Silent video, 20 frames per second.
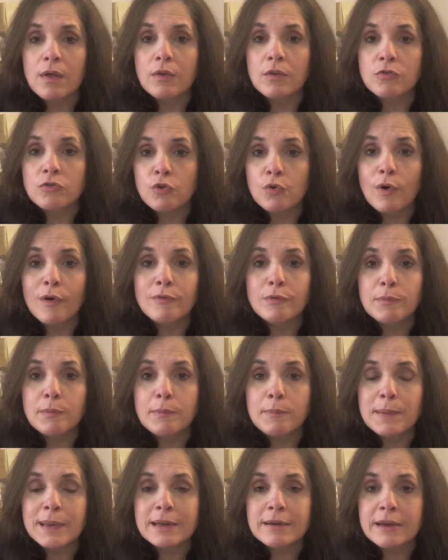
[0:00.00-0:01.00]
2 of them
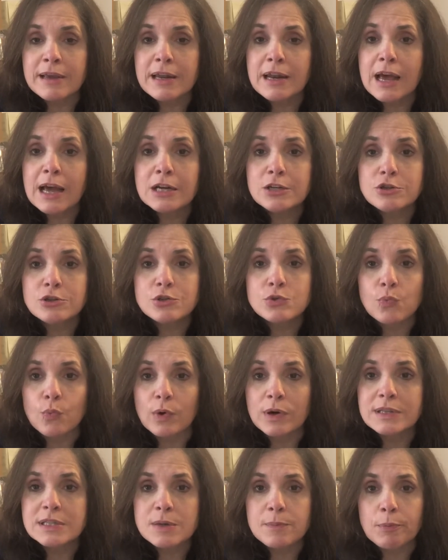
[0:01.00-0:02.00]
have been teenagers,
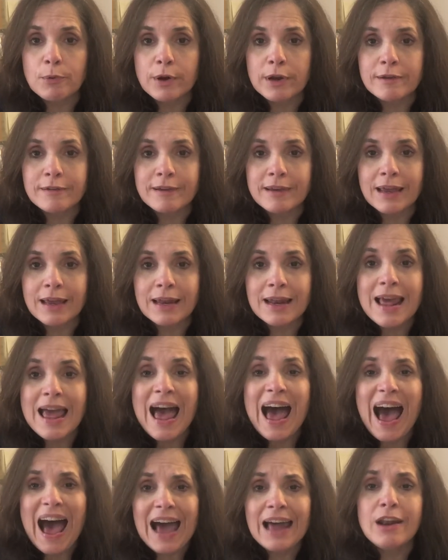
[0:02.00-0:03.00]
one's a preteen.
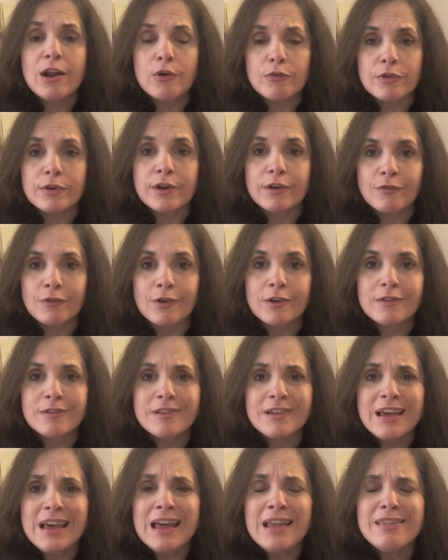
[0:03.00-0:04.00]
I know the
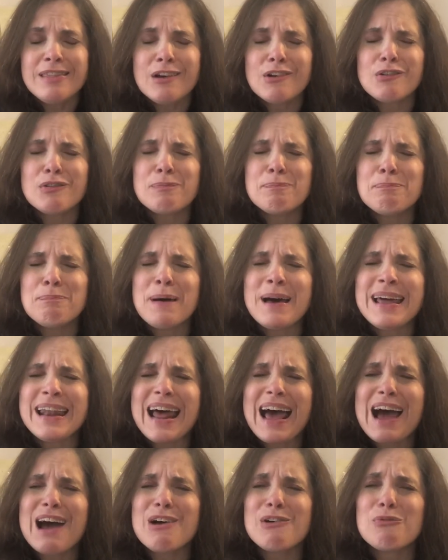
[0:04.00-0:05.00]
difference. But
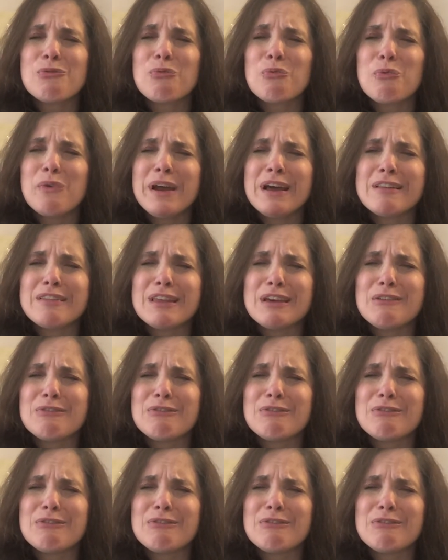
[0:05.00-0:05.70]
I really,